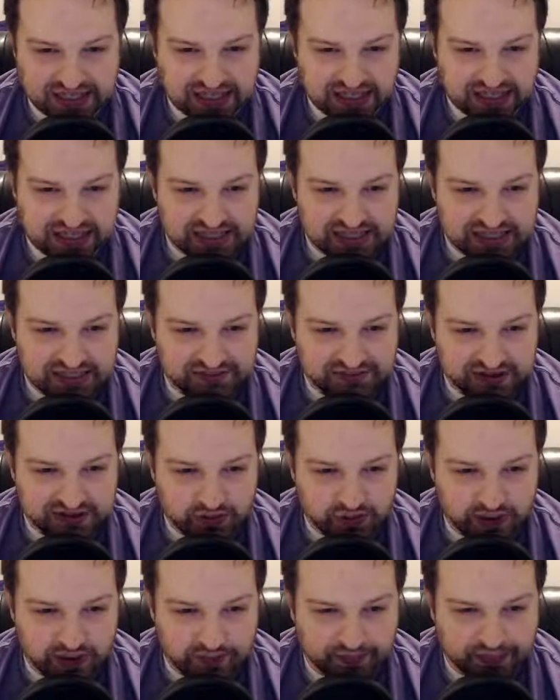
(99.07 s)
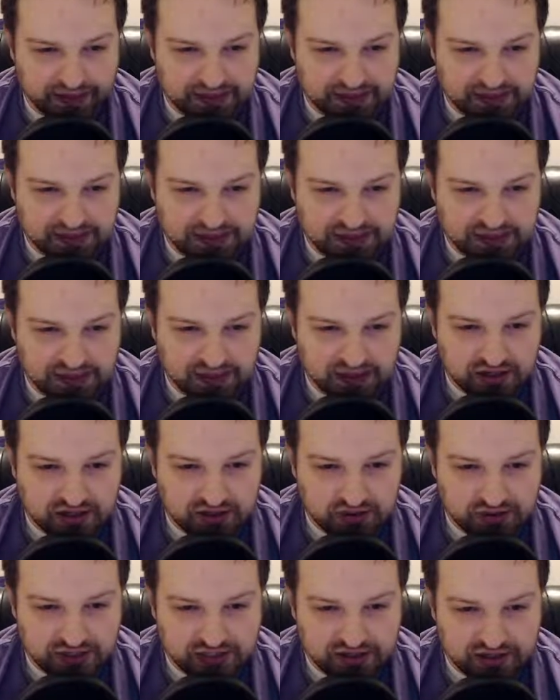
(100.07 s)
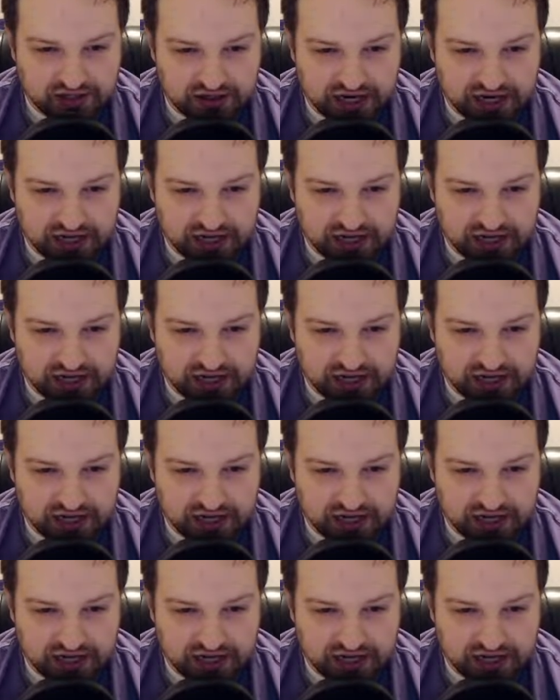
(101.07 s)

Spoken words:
living weapons, which they are